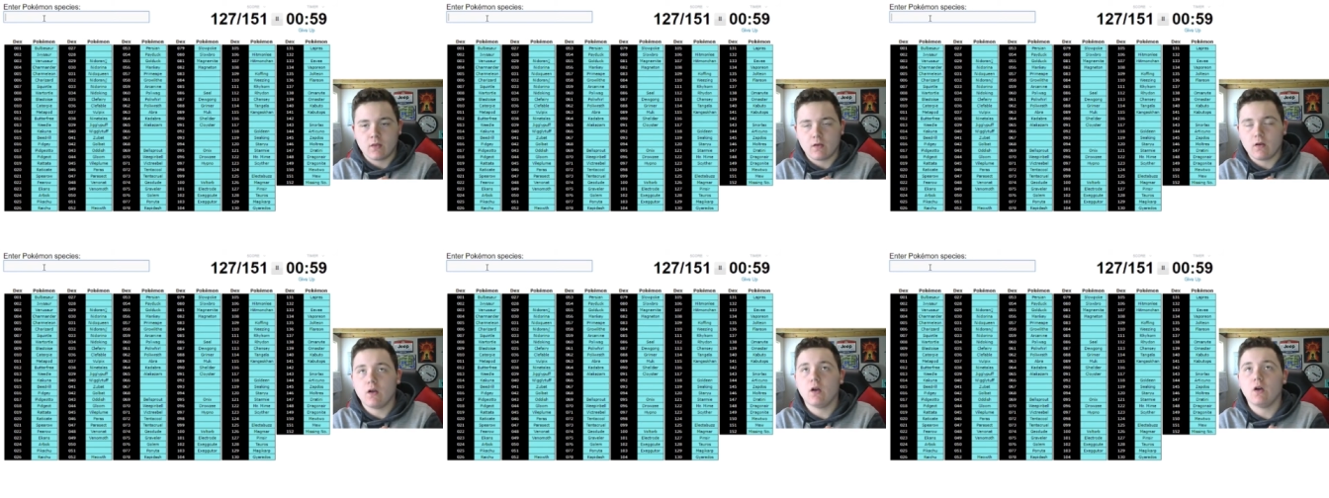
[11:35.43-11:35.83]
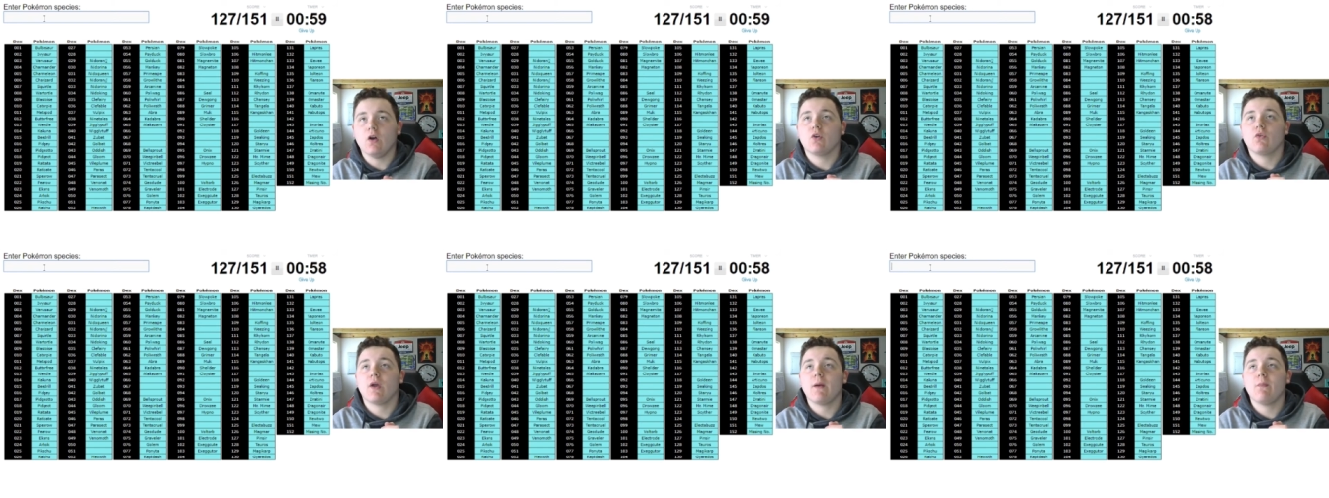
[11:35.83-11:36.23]
Oh,
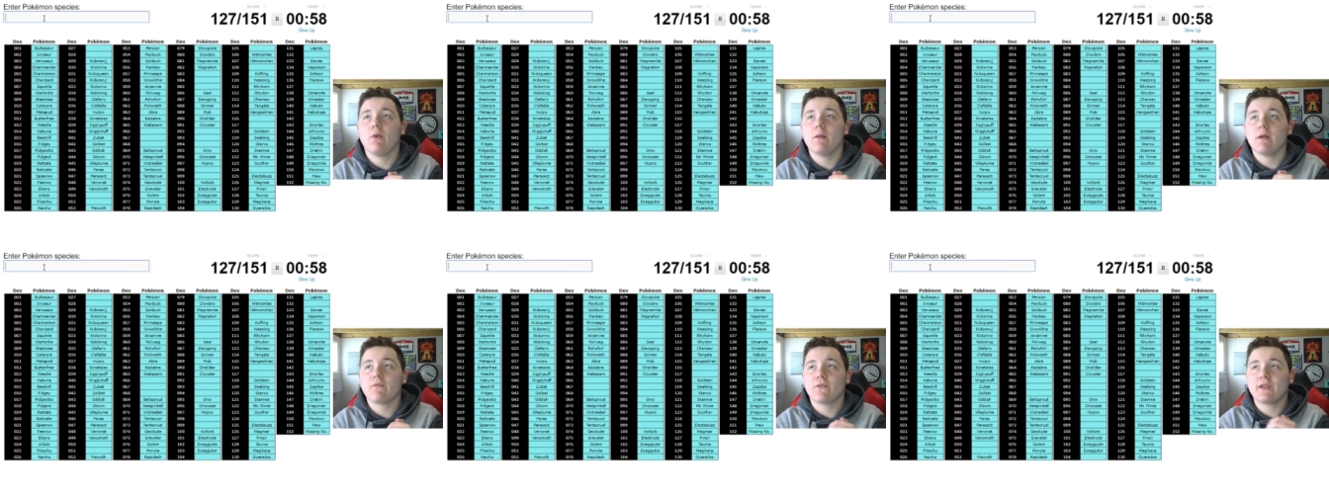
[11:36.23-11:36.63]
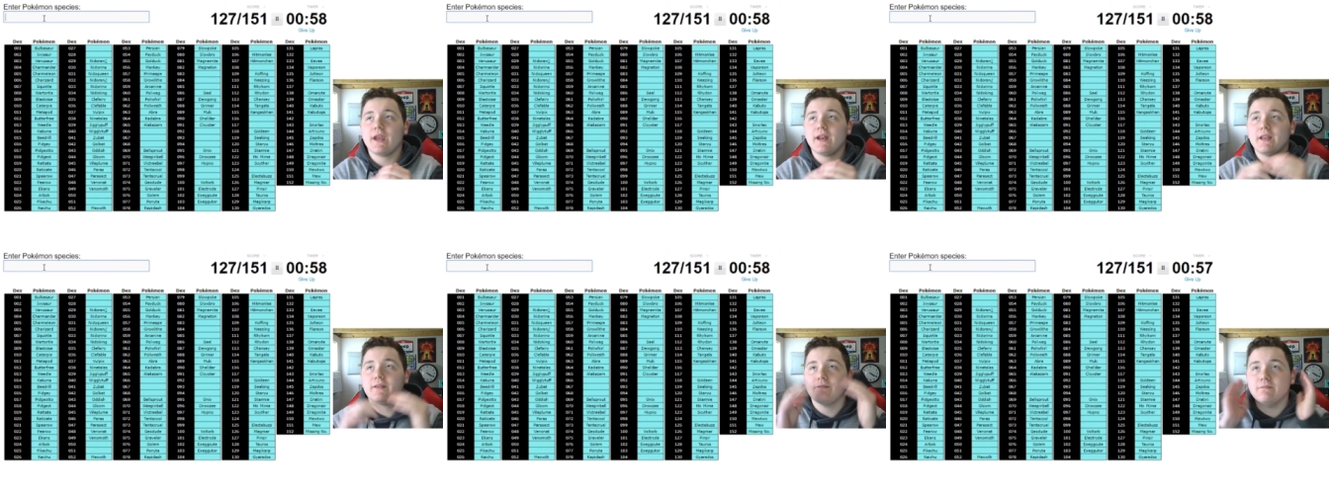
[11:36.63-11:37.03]
crap. What am I
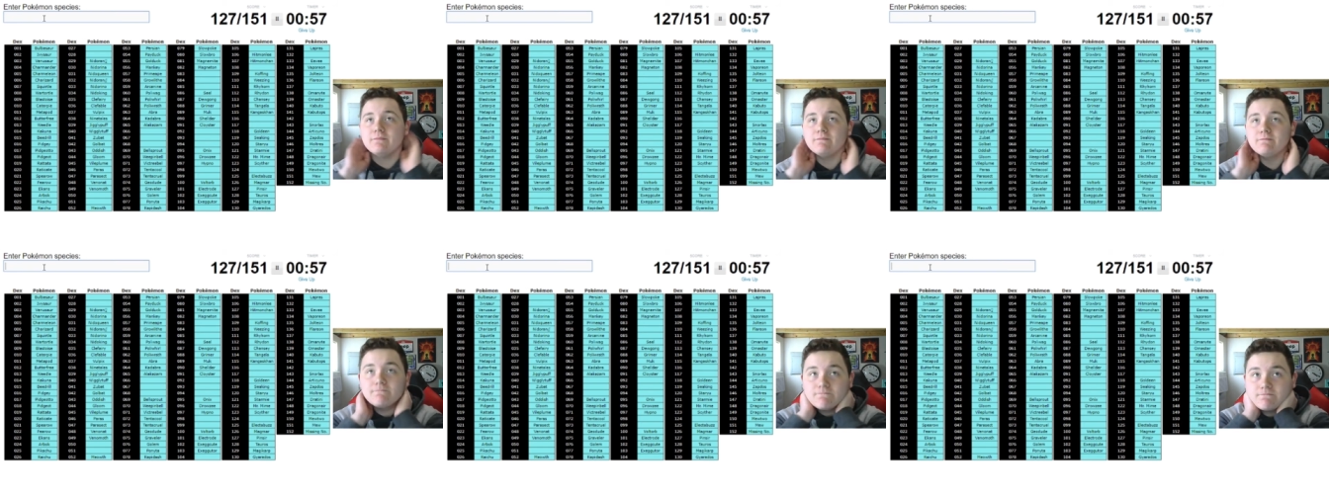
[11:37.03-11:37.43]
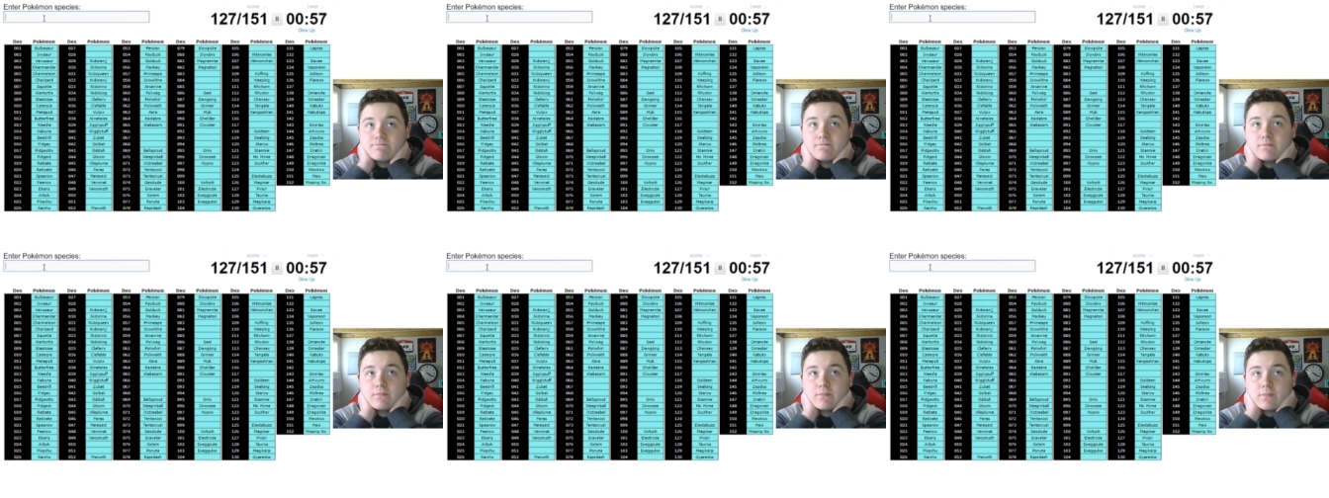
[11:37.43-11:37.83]
forgetting?
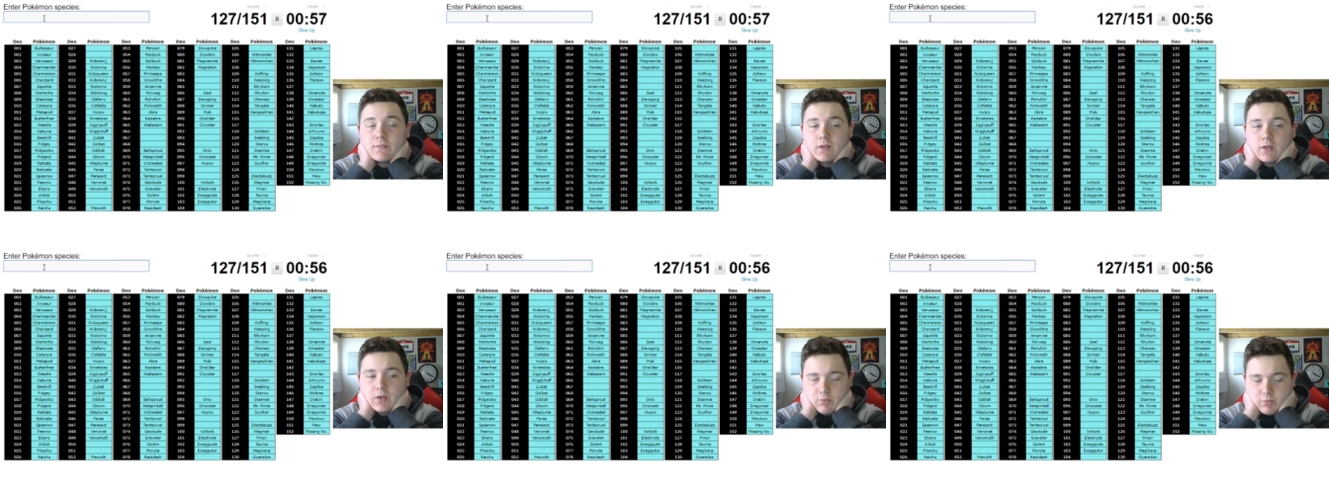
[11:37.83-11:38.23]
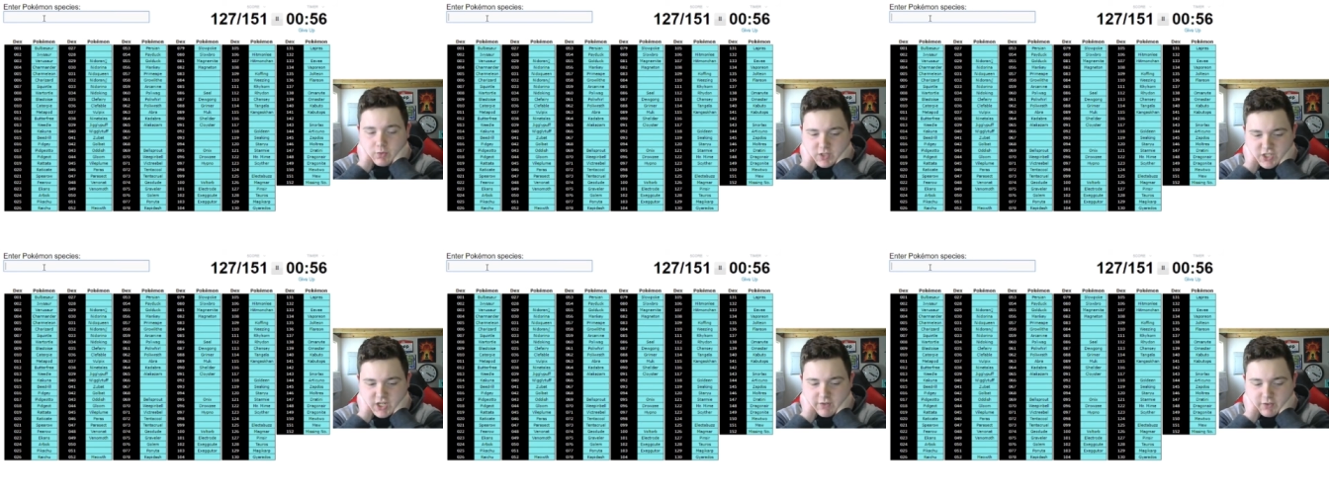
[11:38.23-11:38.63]
What does
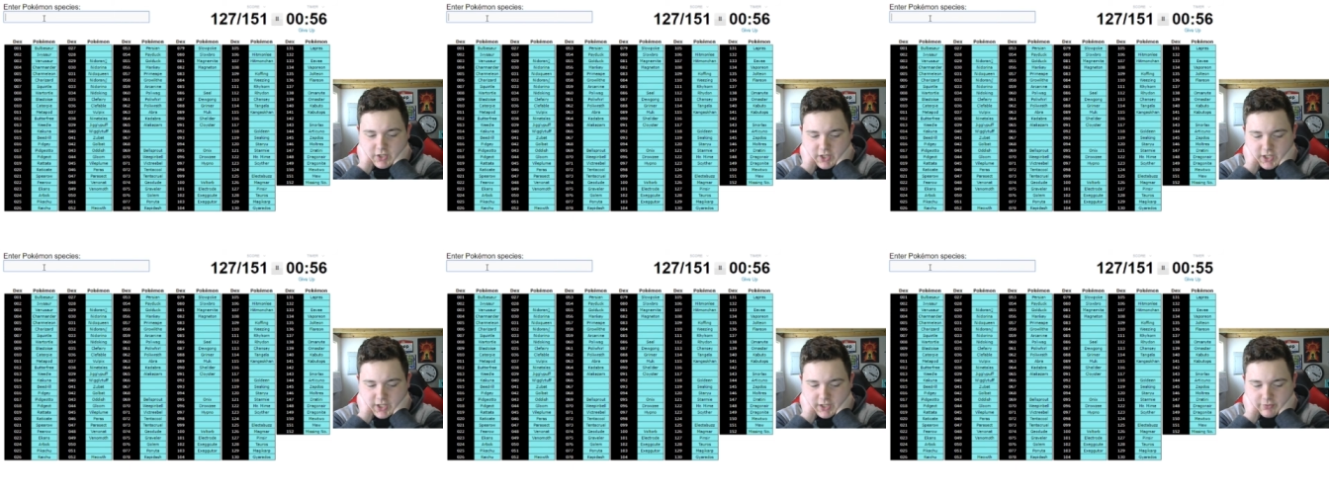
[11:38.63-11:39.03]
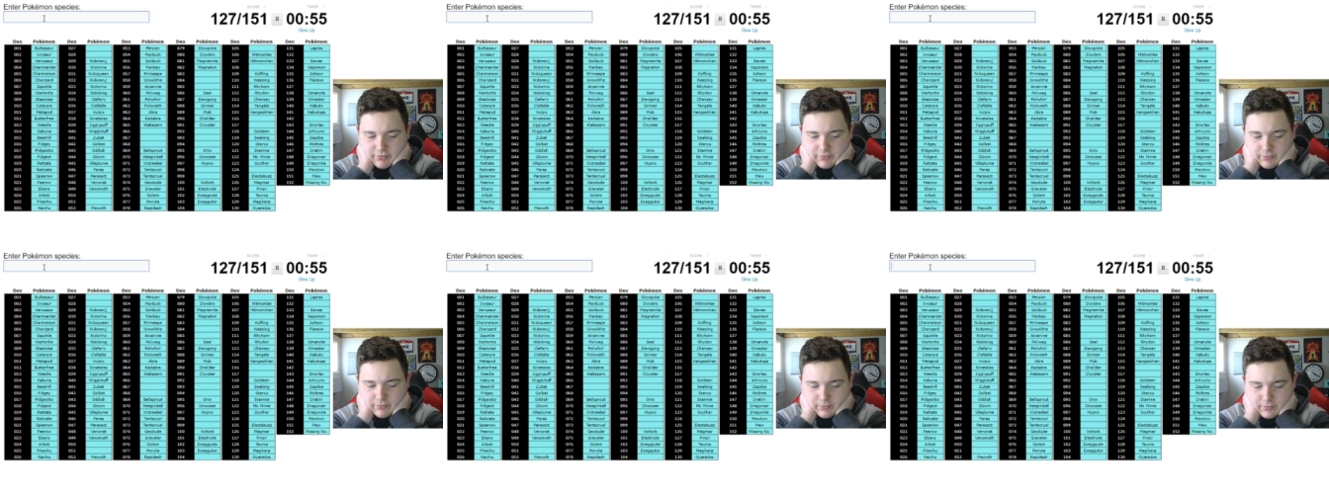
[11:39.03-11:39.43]
Giovanni have?
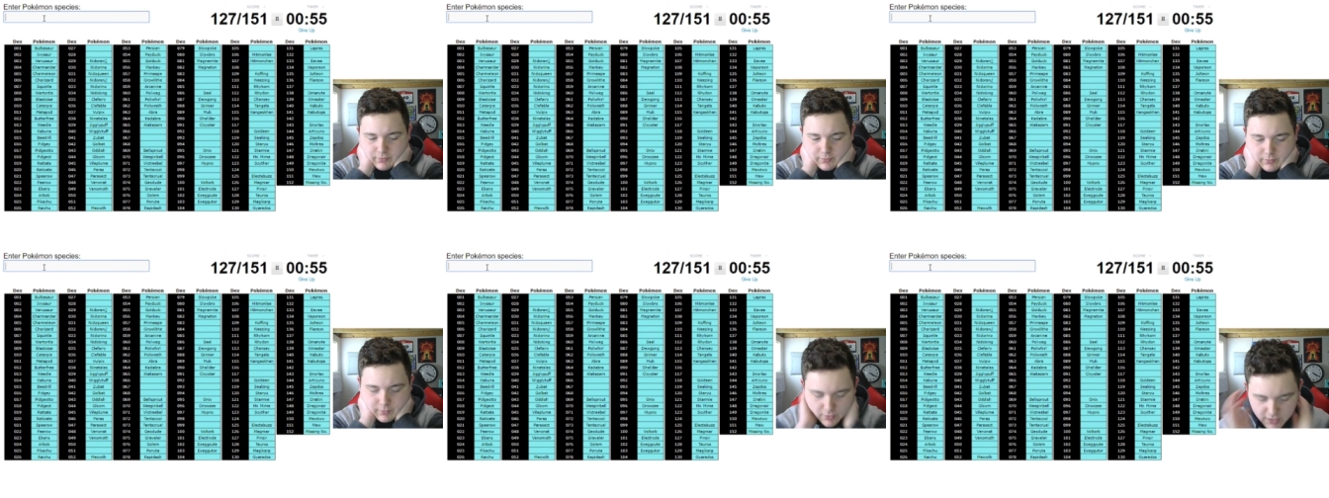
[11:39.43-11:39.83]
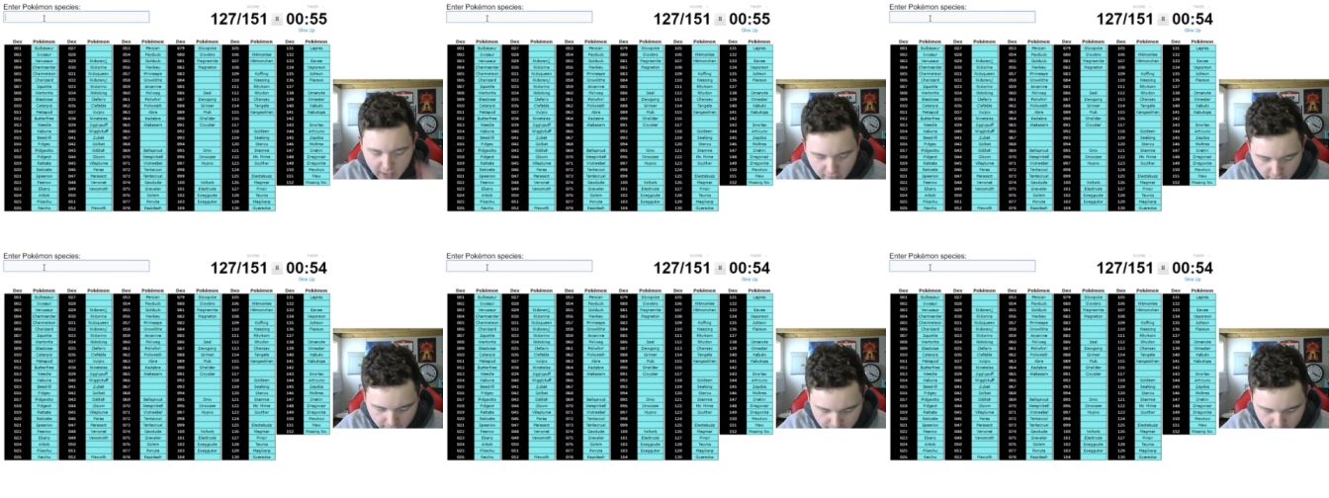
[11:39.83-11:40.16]
Diglett.